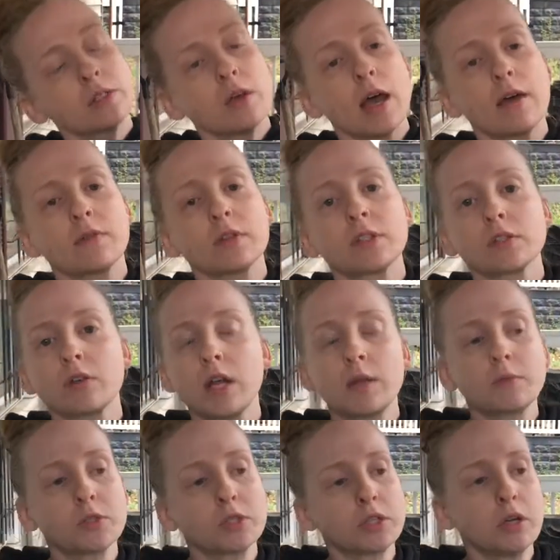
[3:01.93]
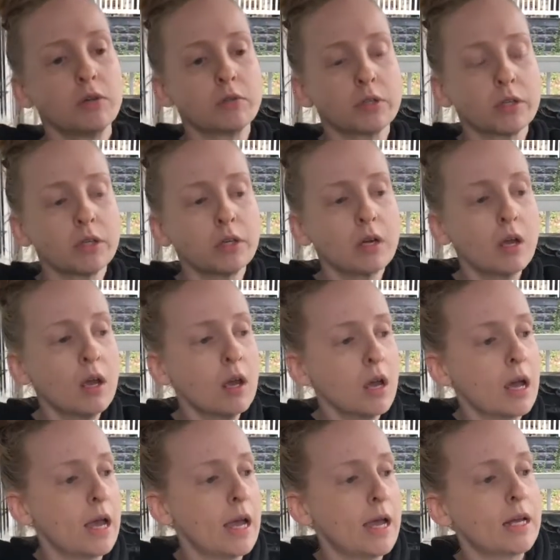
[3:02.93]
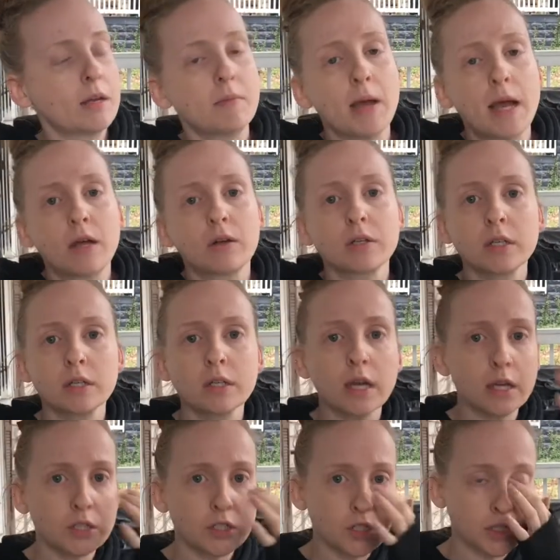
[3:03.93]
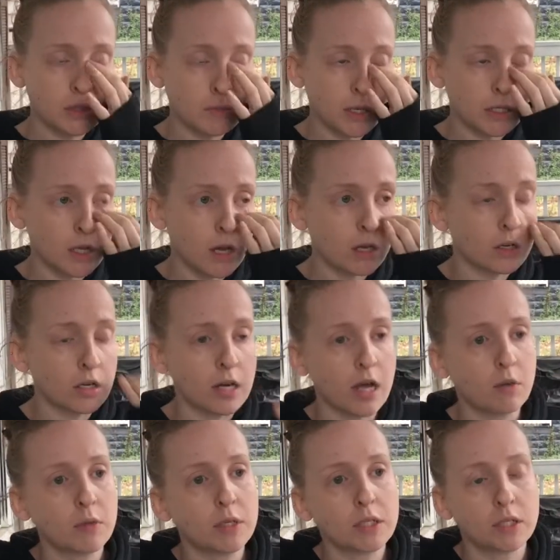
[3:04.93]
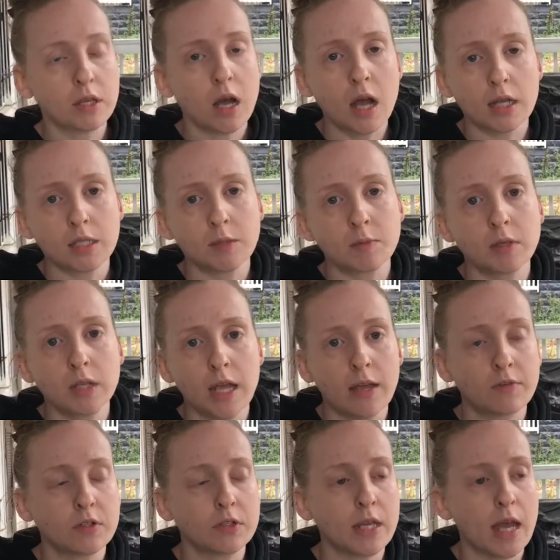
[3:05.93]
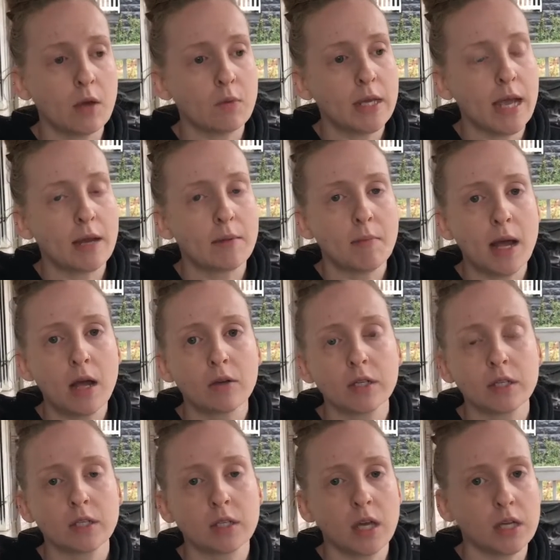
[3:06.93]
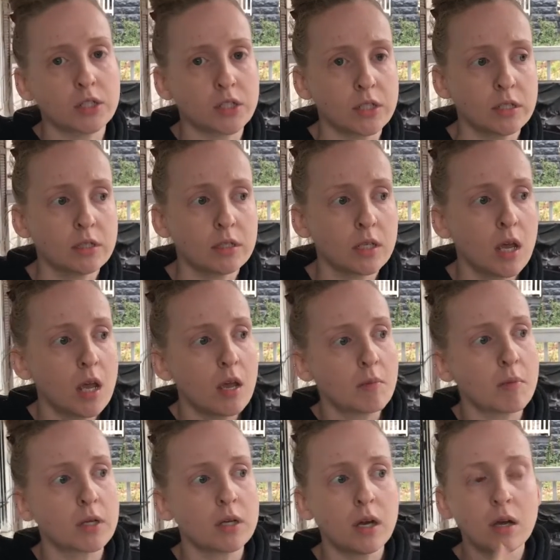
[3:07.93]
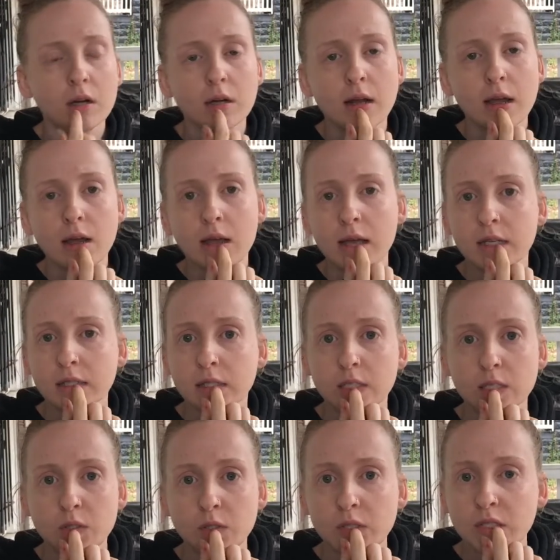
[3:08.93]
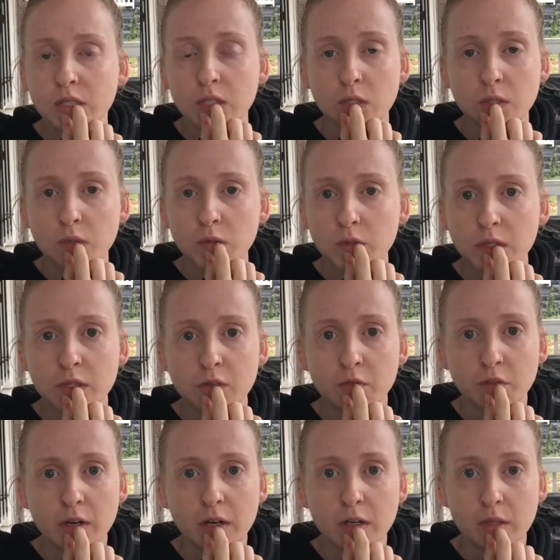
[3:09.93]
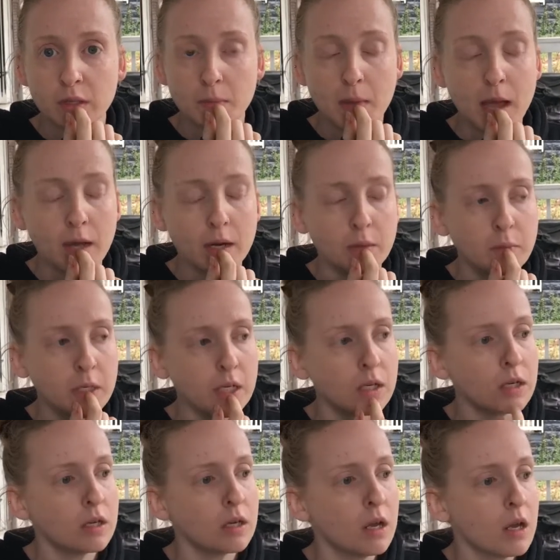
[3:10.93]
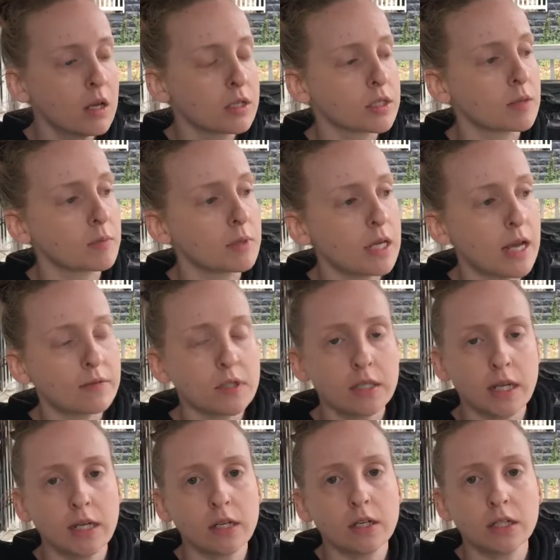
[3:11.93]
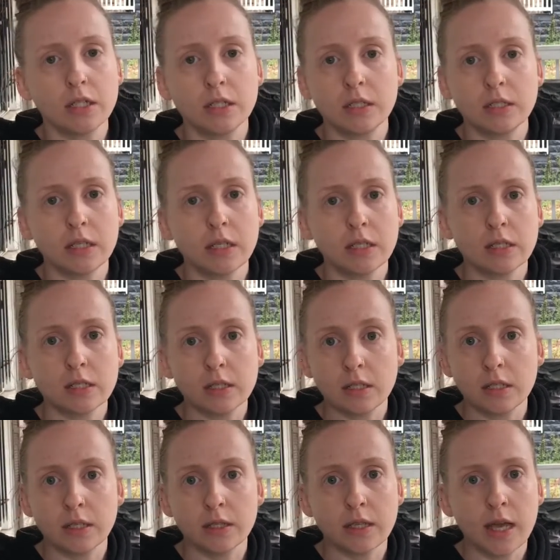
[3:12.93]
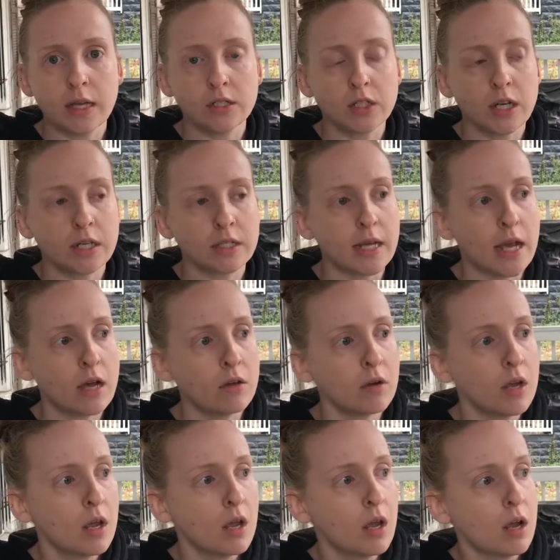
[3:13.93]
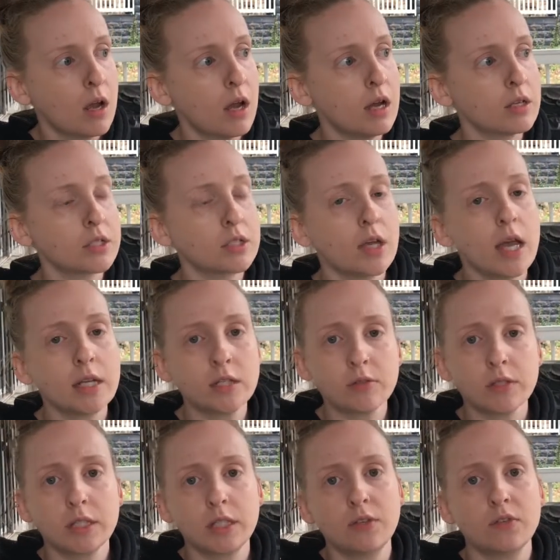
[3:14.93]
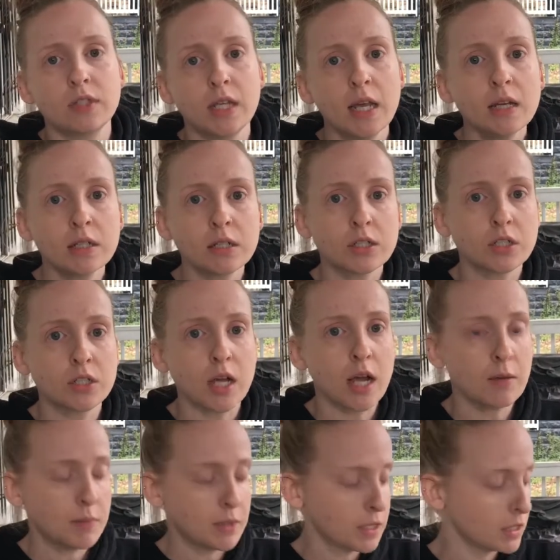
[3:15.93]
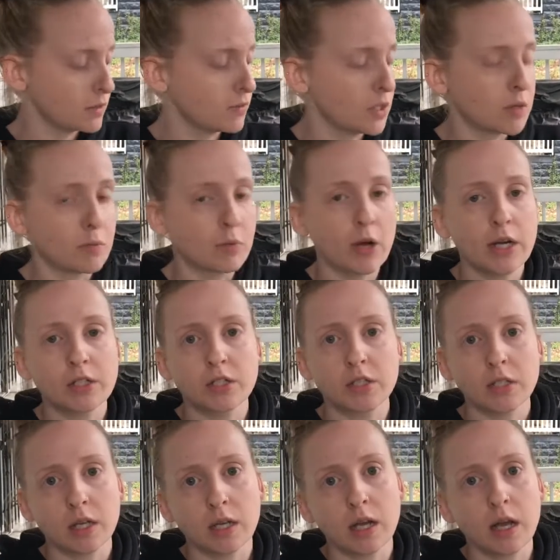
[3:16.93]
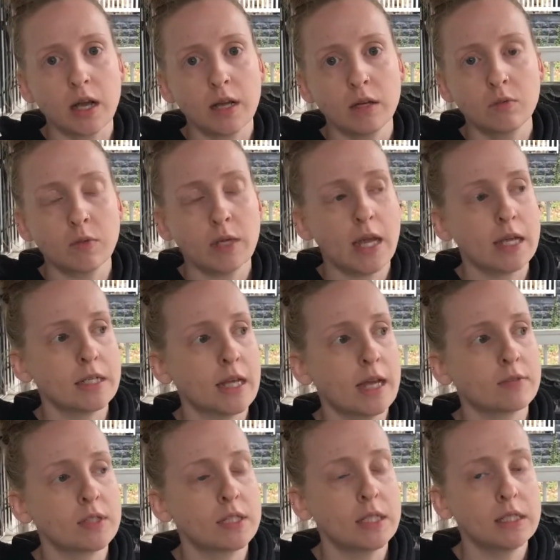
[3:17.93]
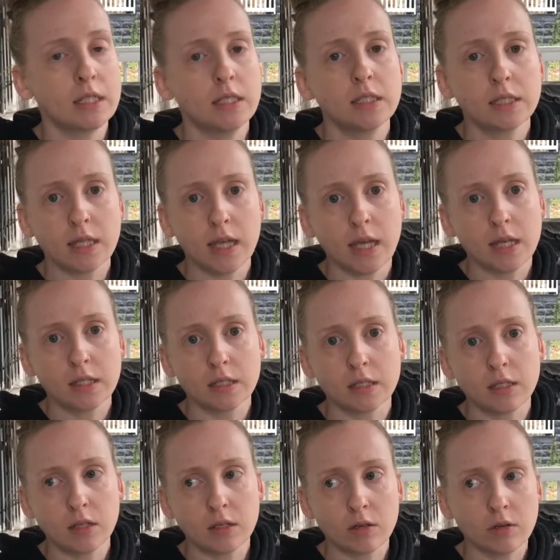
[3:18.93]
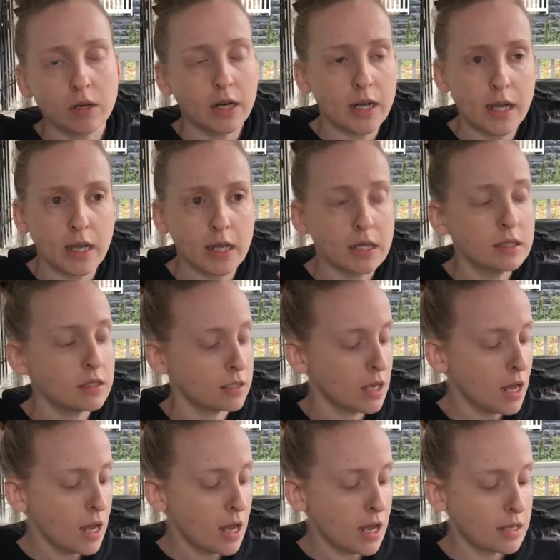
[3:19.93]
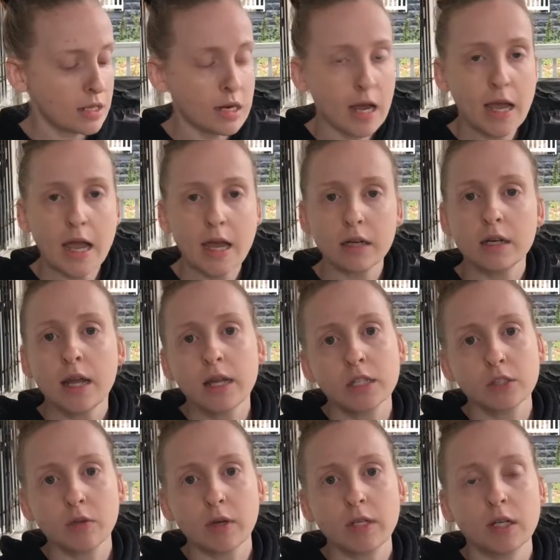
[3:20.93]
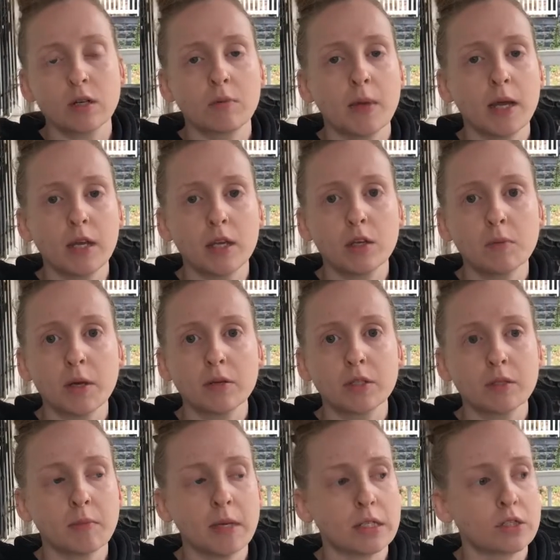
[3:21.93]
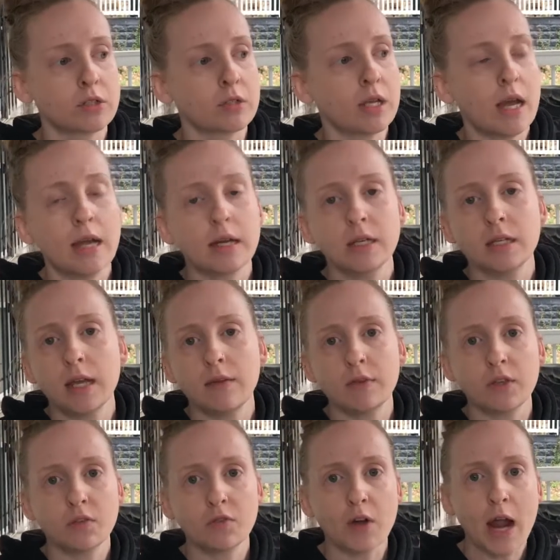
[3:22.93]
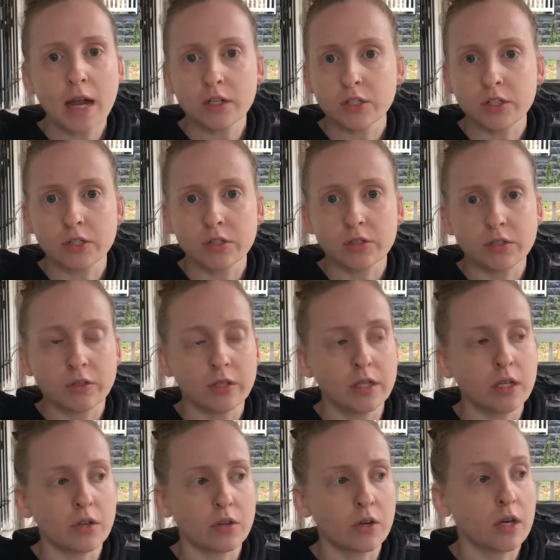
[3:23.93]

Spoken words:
have a scraped shoulder. I had a mild concussion. My daughter and I went to the hospital after that. We had mild concussions. My daughter now has a loose tooth in the front on the bottom here. So I'm gonna have to take her to the dentist to get that checked out. I also had to receive a tetanus shot because of the abrasions I got. We had to have CT scans done on our heads. And then I had an x-ray done on my elbow to make sure that I didn't have any fractures or any other